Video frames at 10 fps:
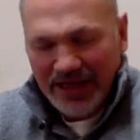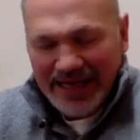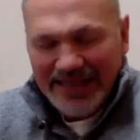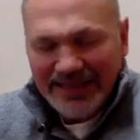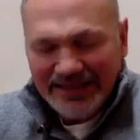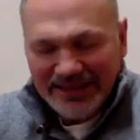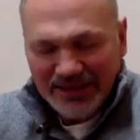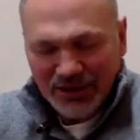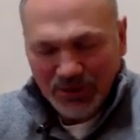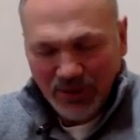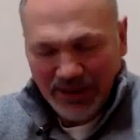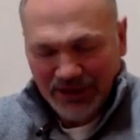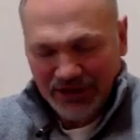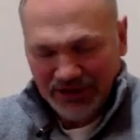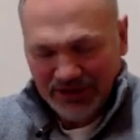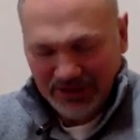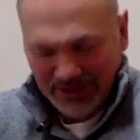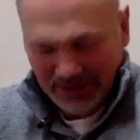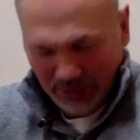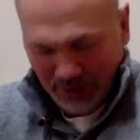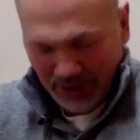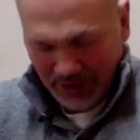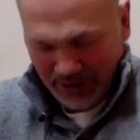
any situation, Lord,